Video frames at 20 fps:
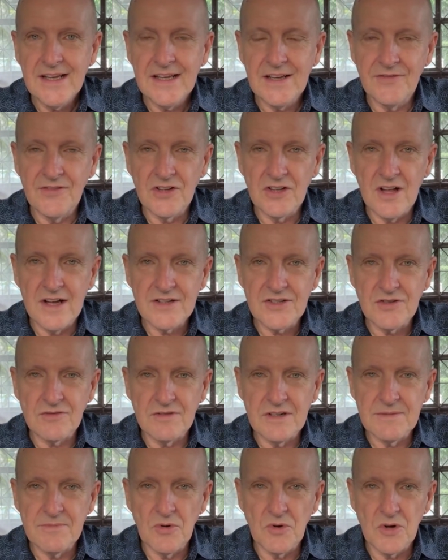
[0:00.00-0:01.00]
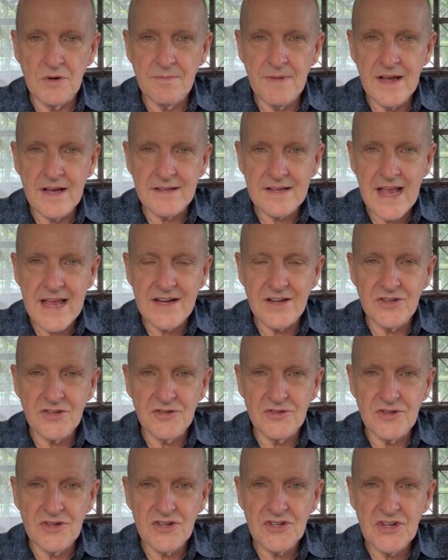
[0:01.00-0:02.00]
If you'd like to read more about
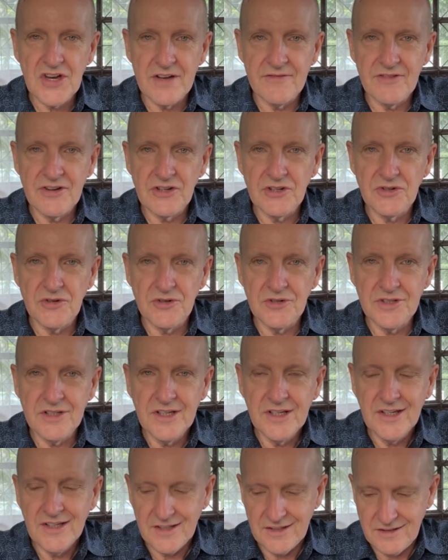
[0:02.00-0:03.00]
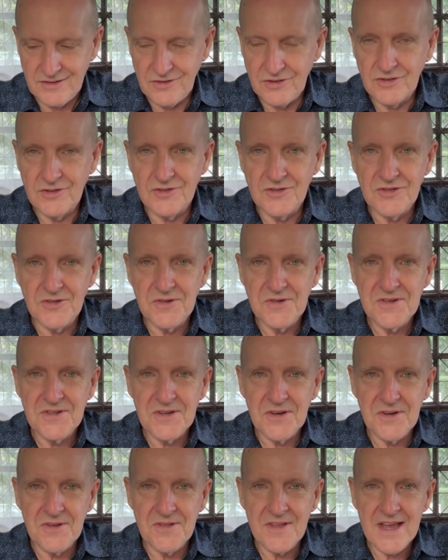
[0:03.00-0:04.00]
Anantun Sharvirakun, You can do
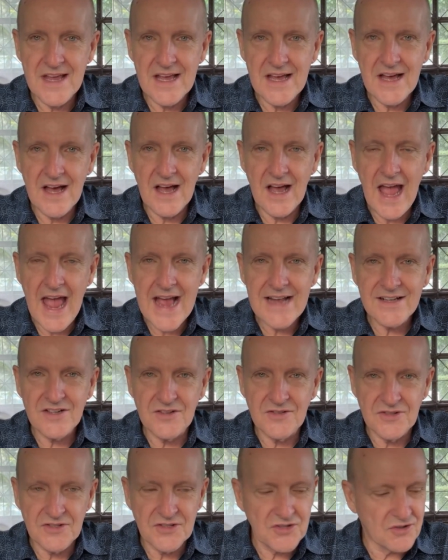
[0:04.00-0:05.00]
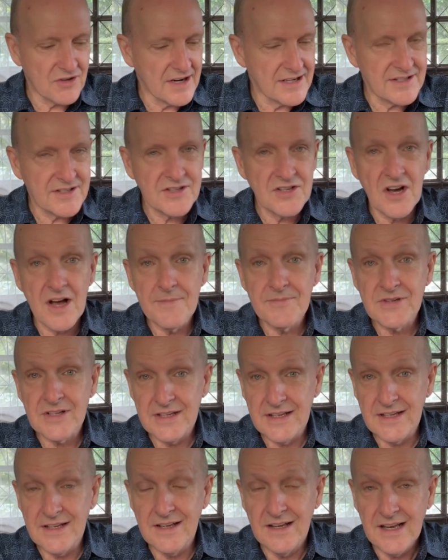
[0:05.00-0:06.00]
so there at the Straits Times.
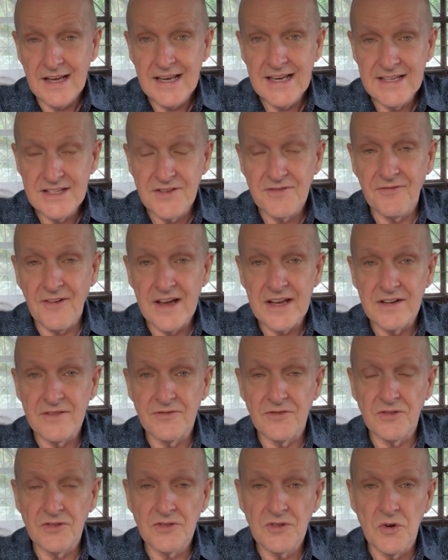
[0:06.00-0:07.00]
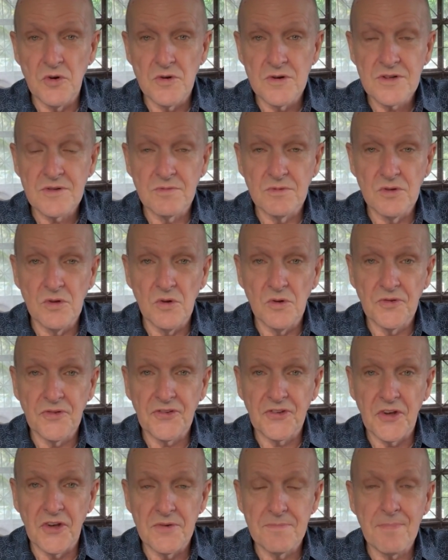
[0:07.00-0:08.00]
His fate, of course, will
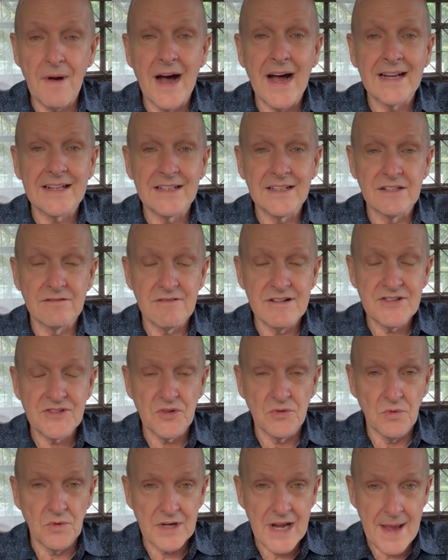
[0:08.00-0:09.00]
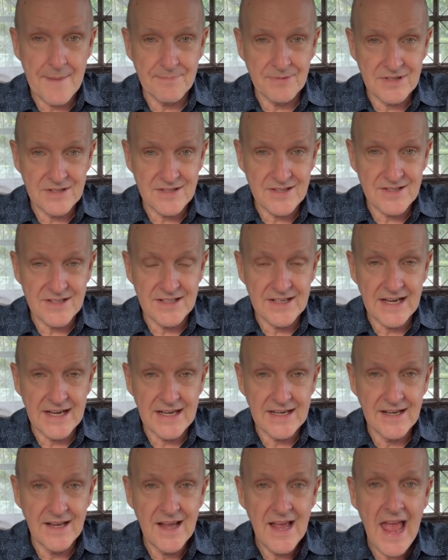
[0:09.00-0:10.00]
also partly rest on what happens
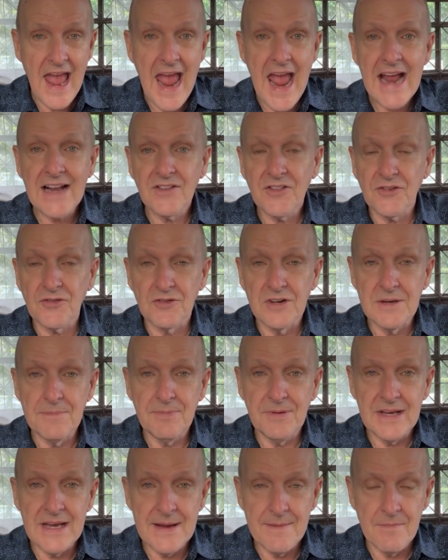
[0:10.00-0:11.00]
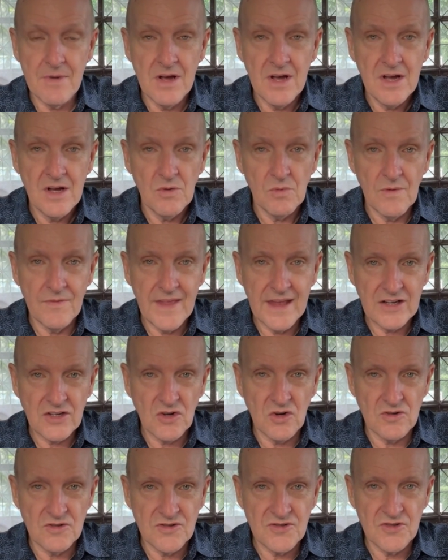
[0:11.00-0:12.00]
today at 3 p.m. when that
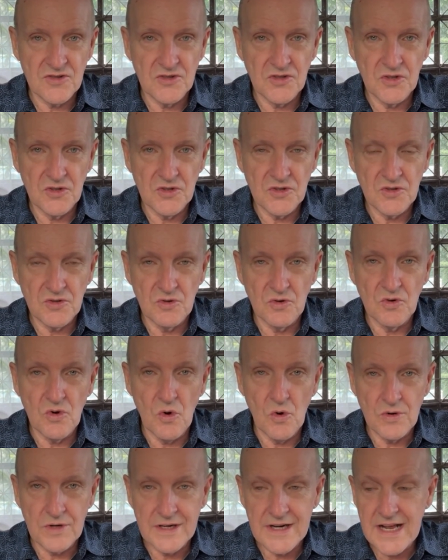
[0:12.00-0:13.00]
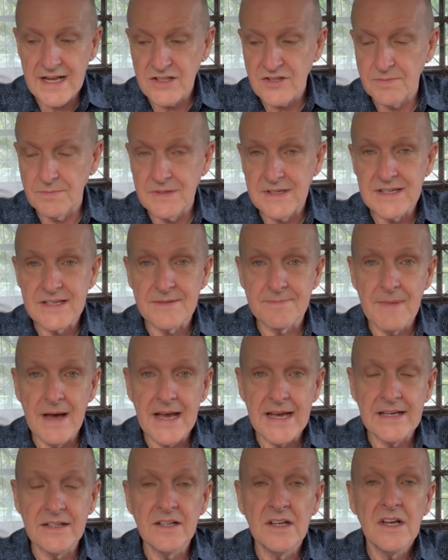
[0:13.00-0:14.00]
Constitutional Court announcement is
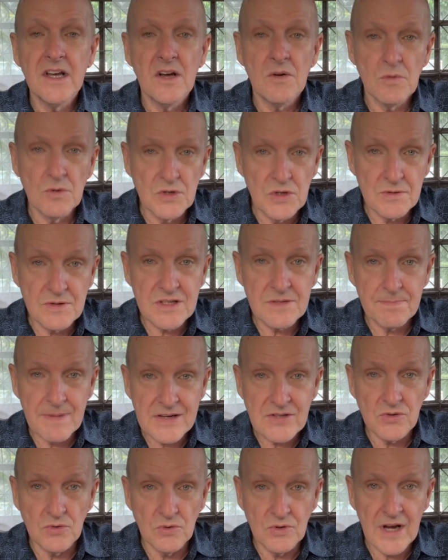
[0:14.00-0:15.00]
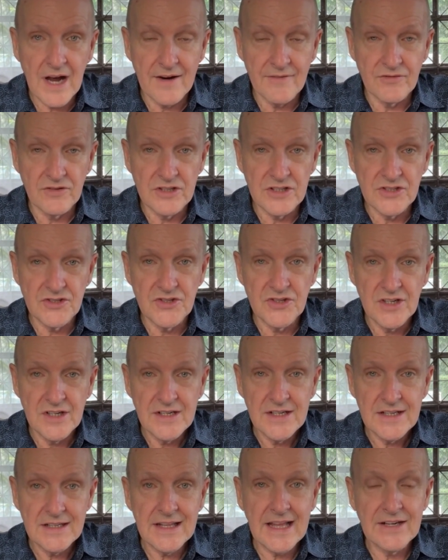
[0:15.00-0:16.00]
made. We'll do a special coverage
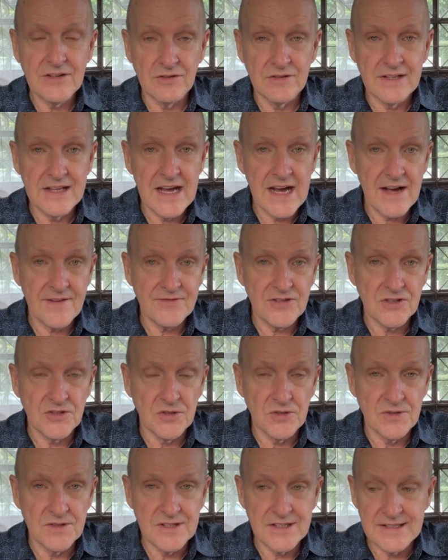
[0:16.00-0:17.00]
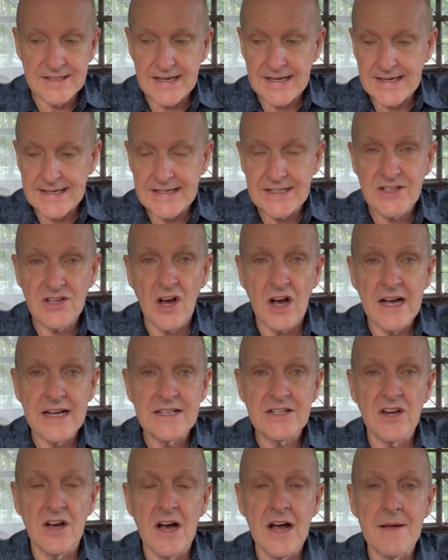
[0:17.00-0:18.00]
later in the afternoon today, Thai
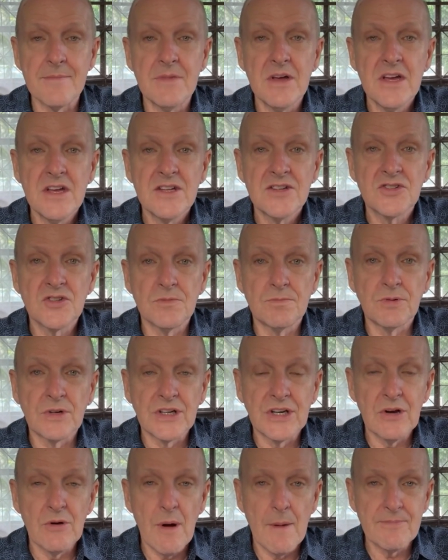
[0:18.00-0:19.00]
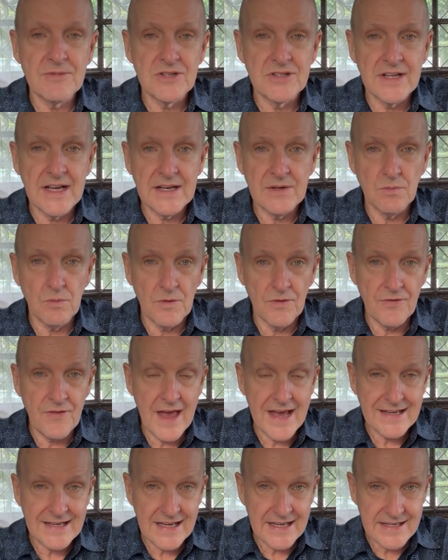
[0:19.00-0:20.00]
time, to bring you up to date with
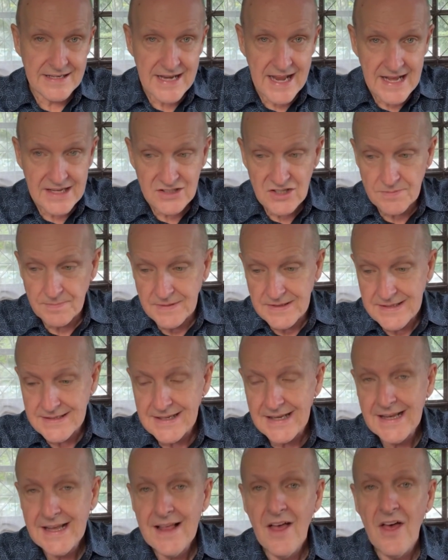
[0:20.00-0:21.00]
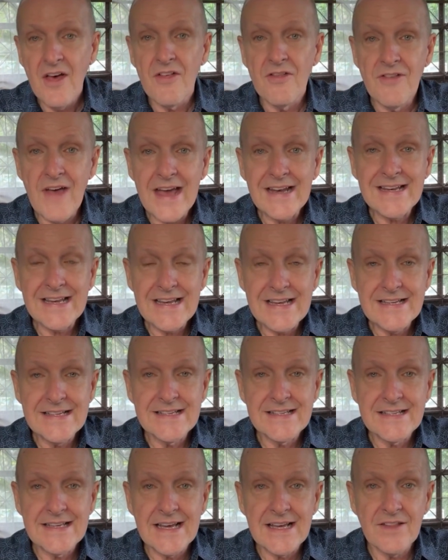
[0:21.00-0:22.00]
that announcement. That
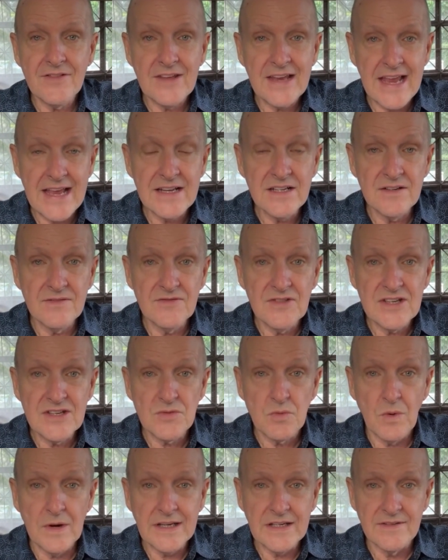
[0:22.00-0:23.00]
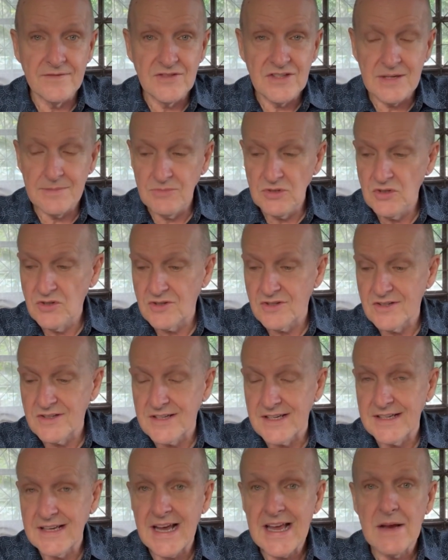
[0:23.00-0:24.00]
is the end of this week of Tim Newton
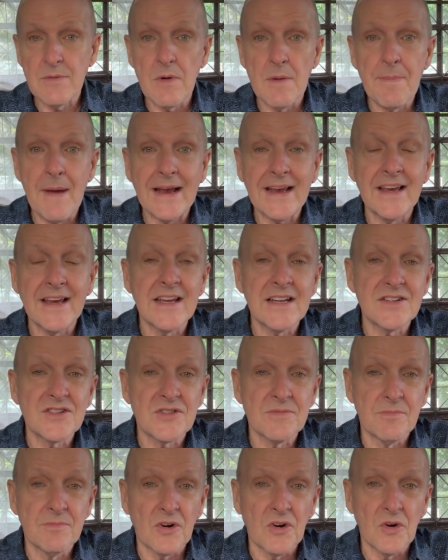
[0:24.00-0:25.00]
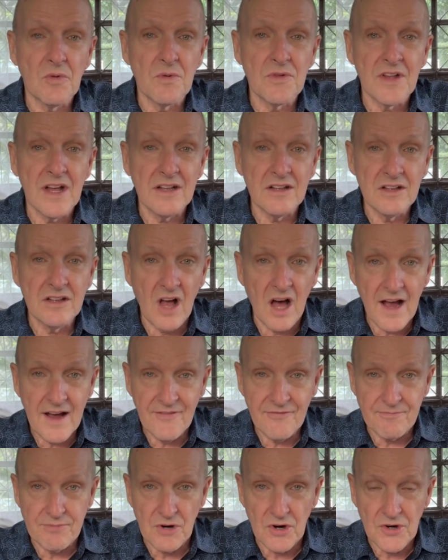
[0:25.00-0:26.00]
Today. We're back again tomorrow with a
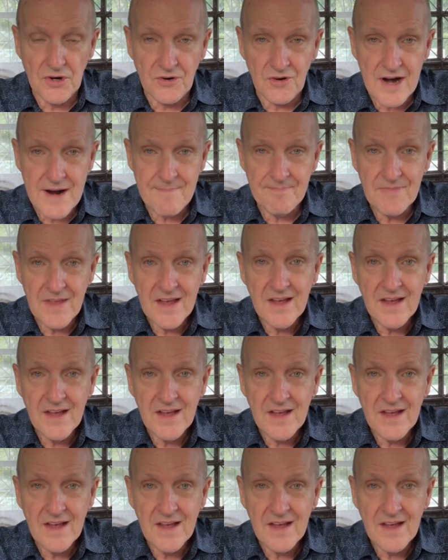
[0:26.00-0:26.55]
live program.